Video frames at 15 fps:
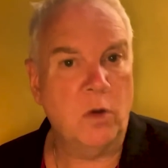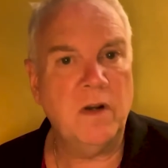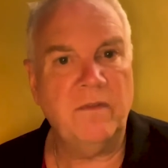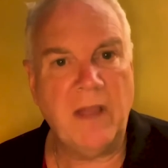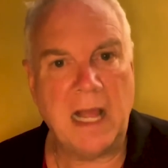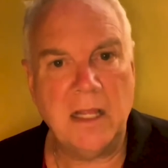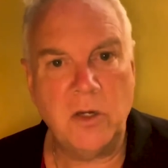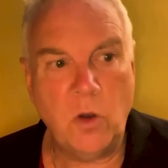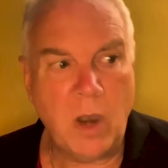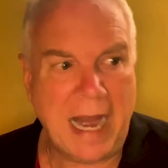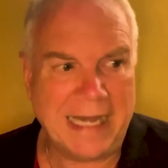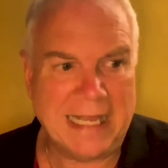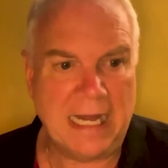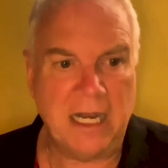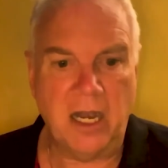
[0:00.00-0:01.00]
to Valinor
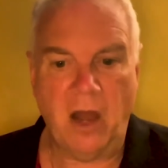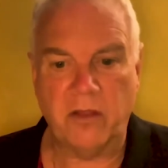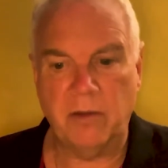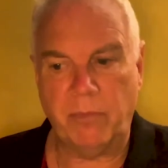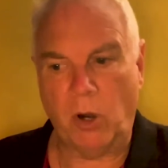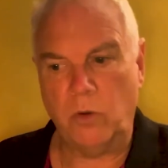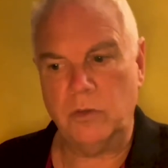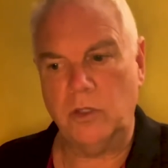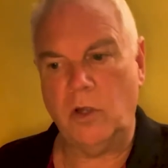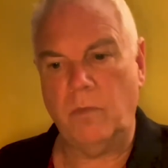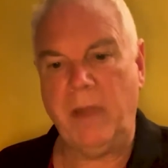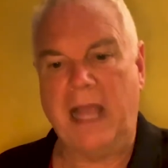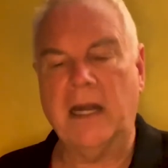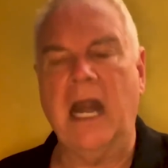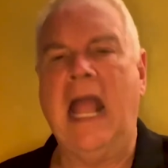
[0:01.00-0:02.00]
and get another boat and go
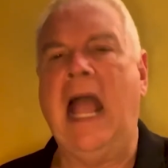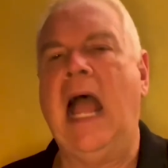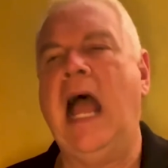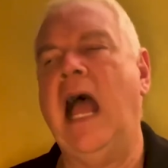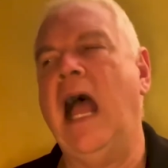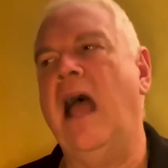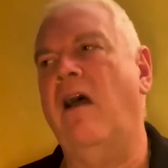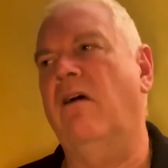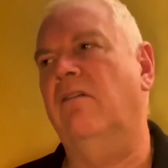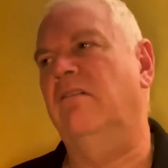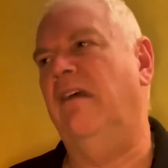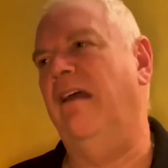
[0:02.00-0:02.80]
back? Nah.